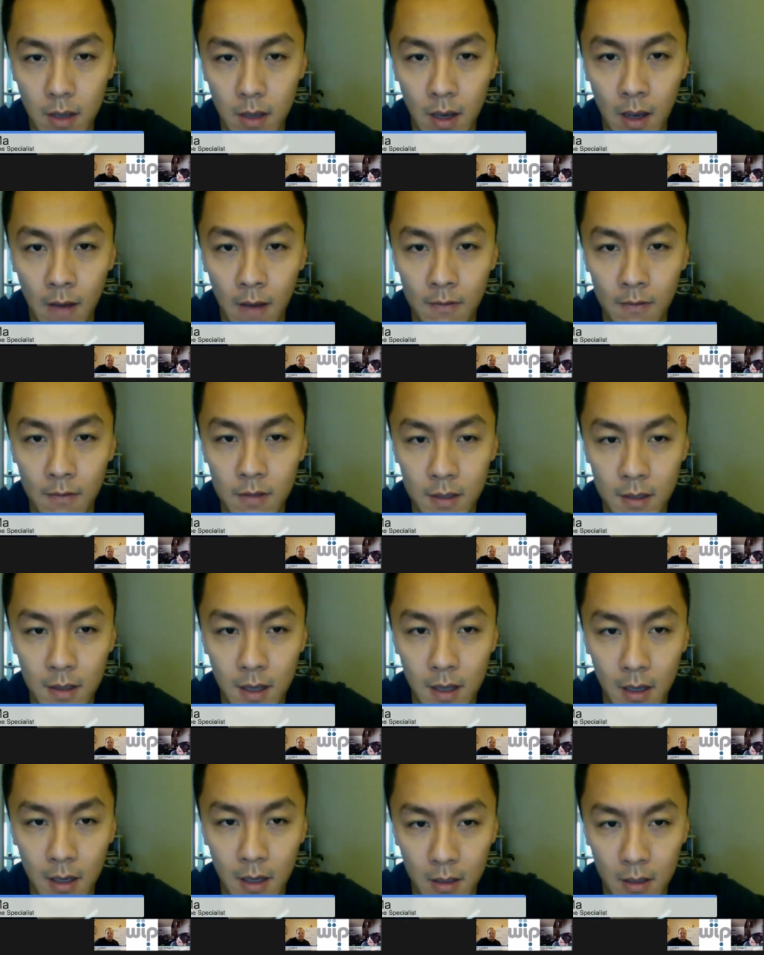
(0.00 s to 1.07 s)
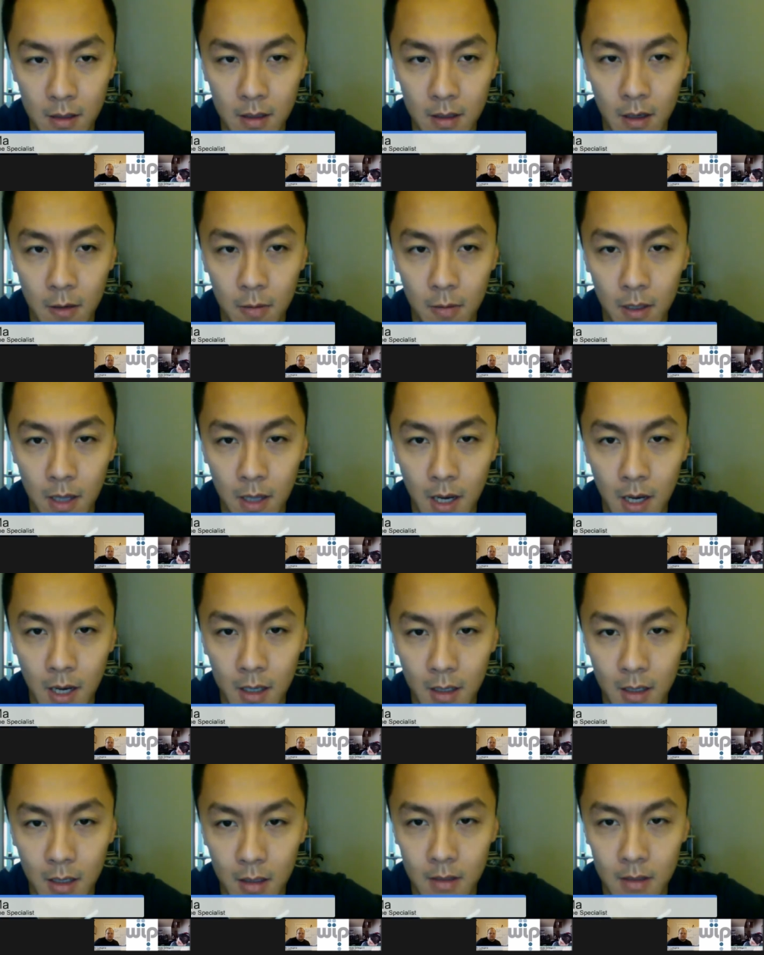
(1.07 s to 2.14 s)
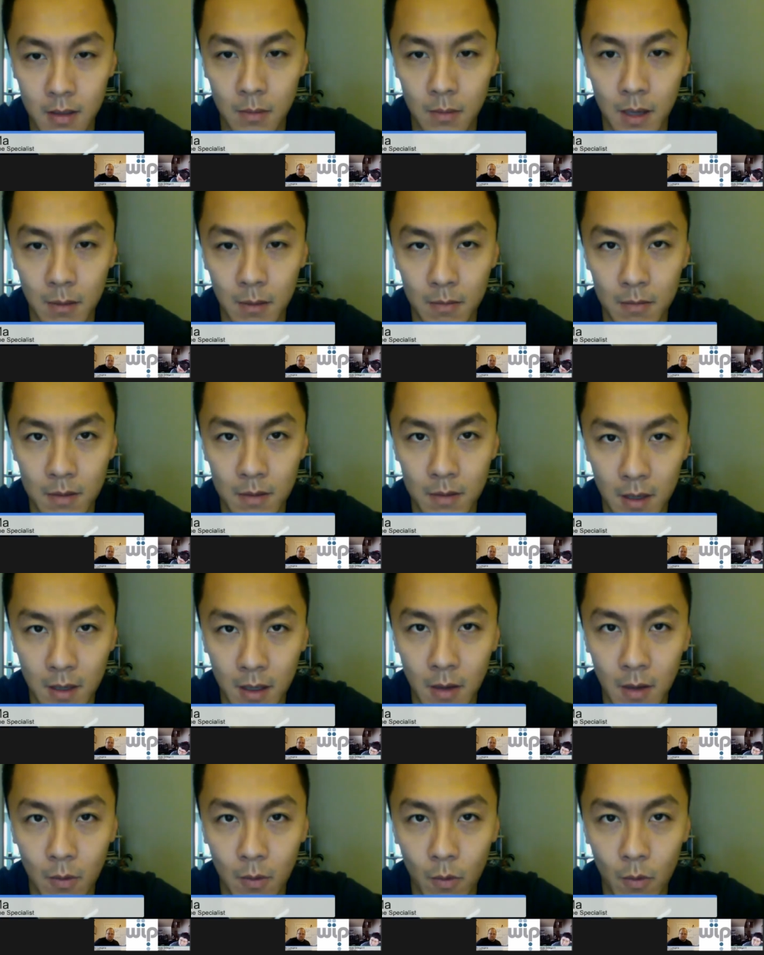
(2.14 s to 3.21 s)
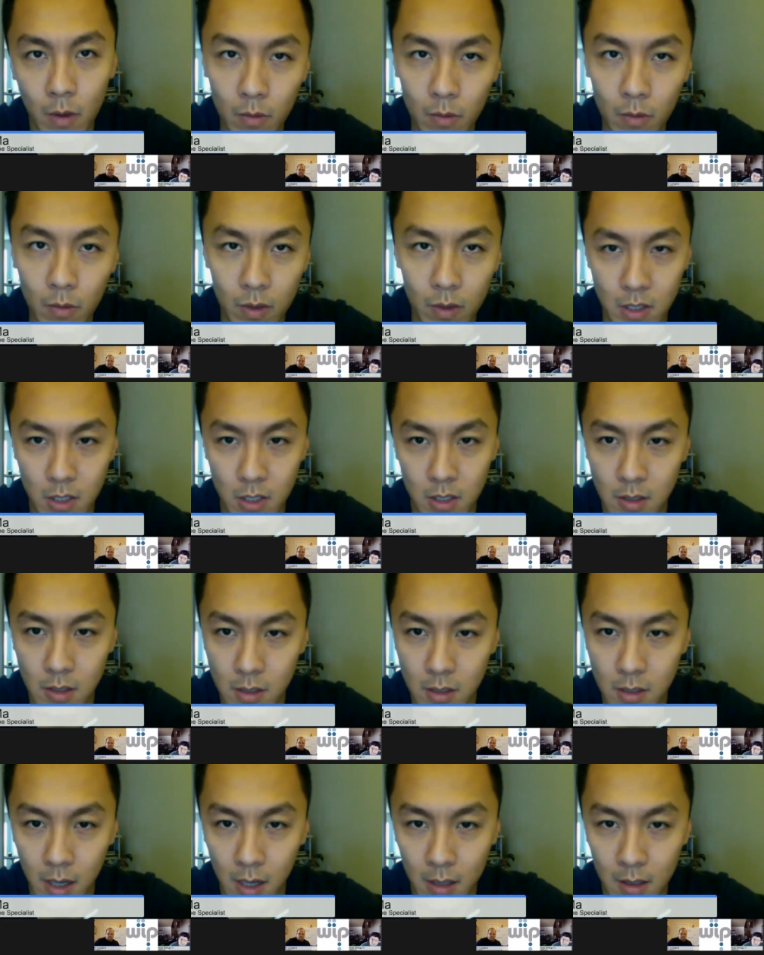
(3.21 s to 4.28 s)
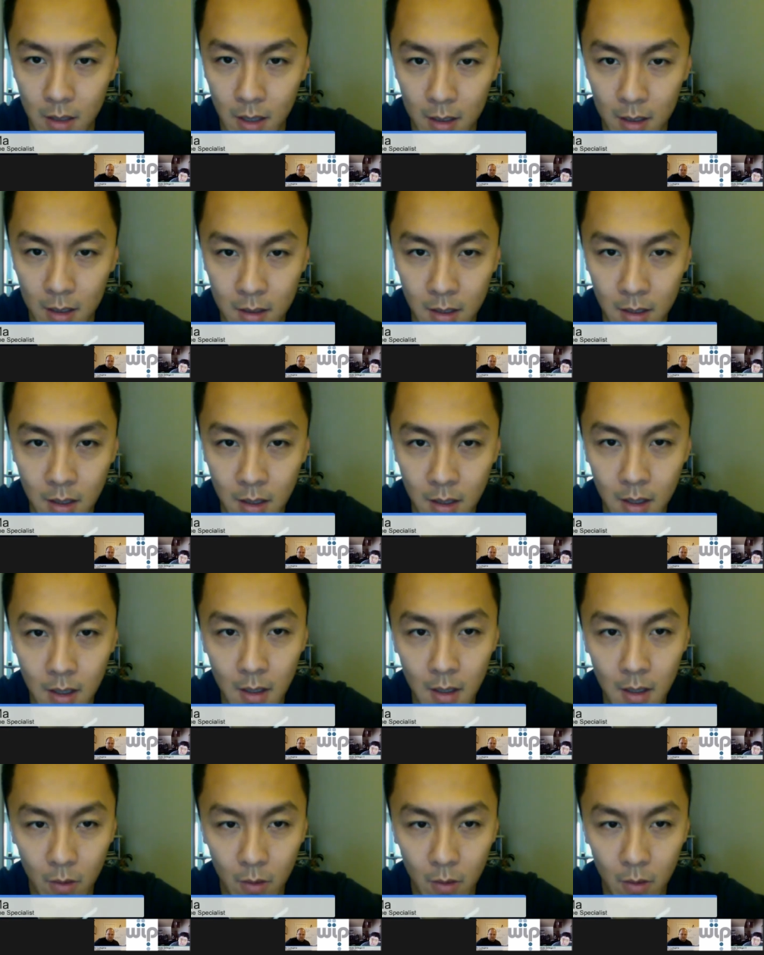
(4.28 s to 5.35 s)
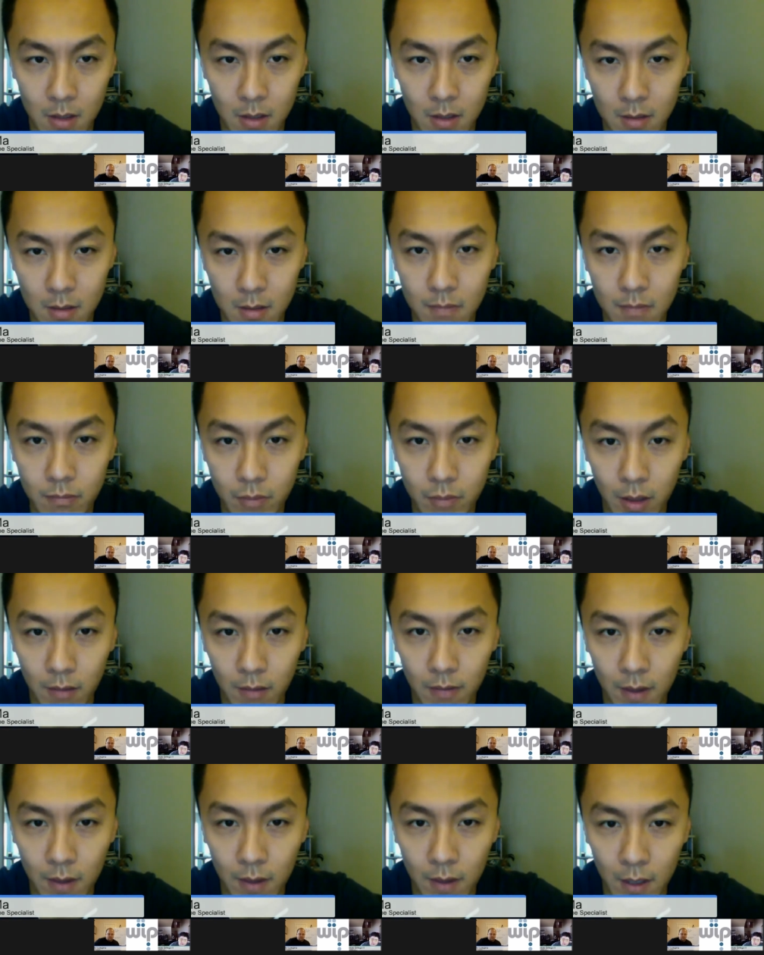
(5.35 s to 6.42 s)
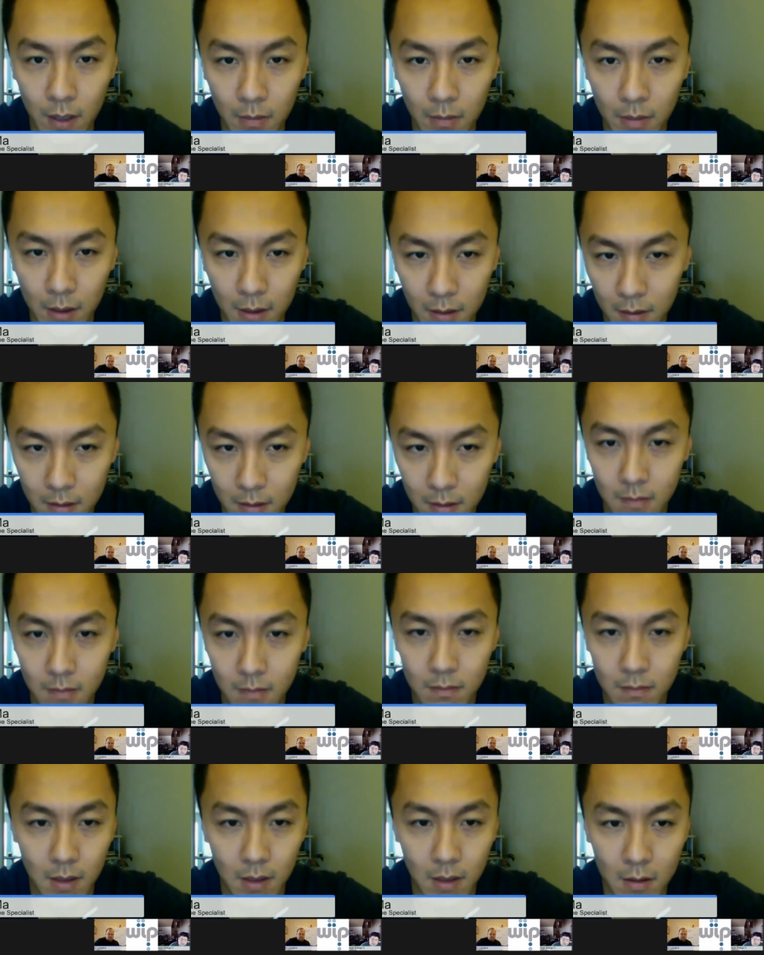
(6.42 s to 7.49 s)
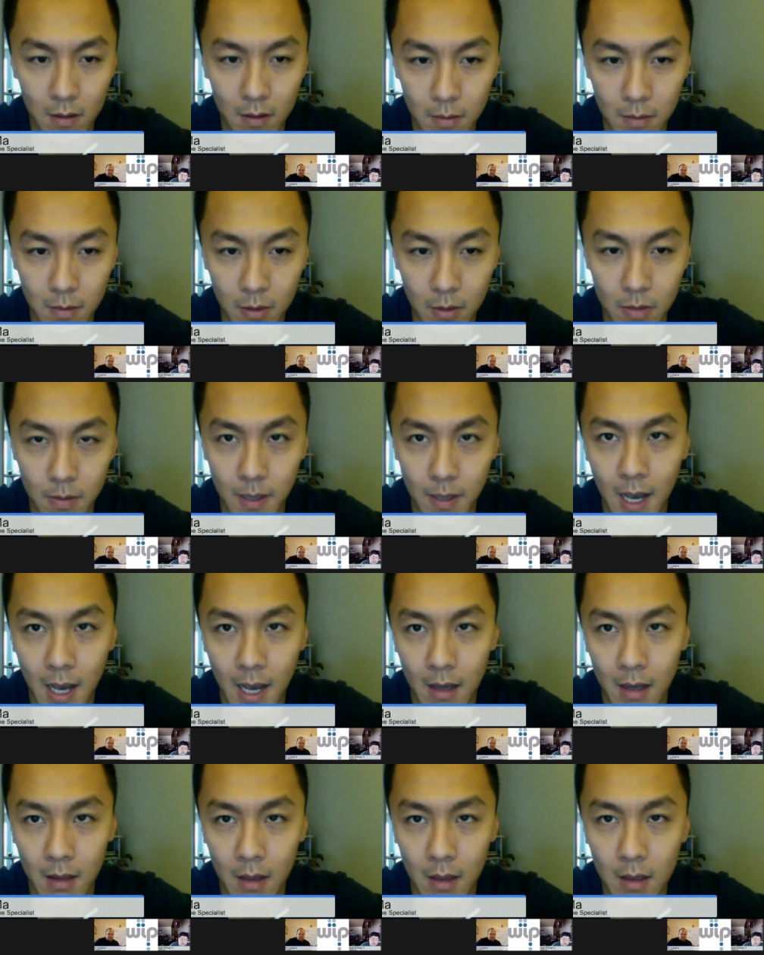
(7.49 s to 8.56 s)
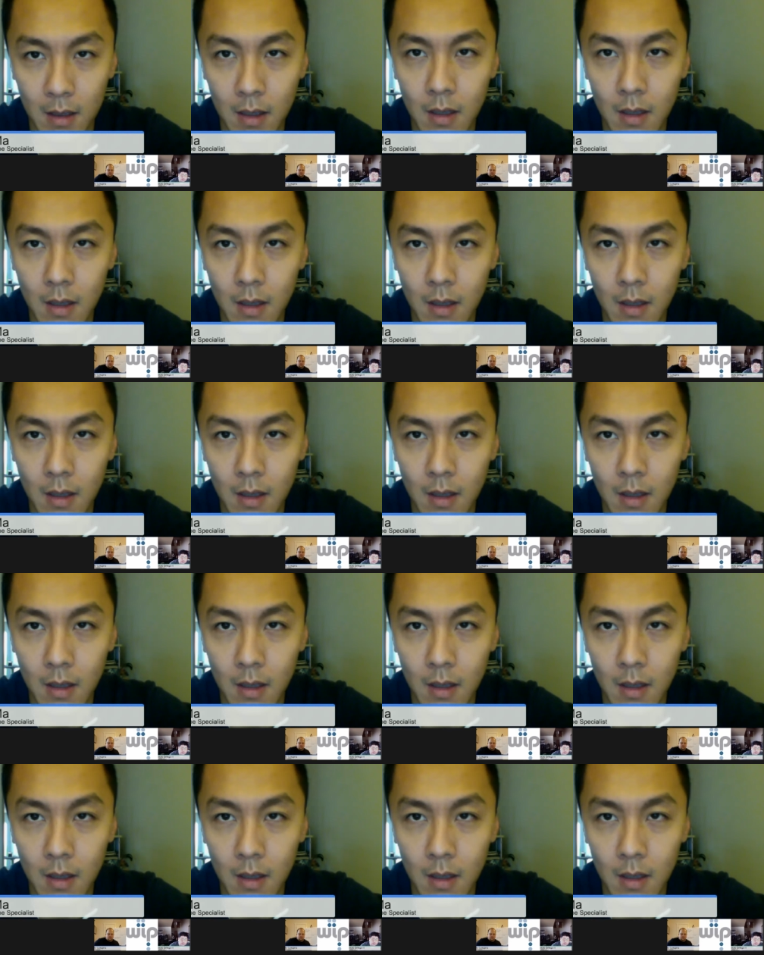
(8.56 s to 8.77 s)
have seen that it does help a lot, and sometimes they can win with just the slide decks, which is really funny because it's supposed to be a hackathon.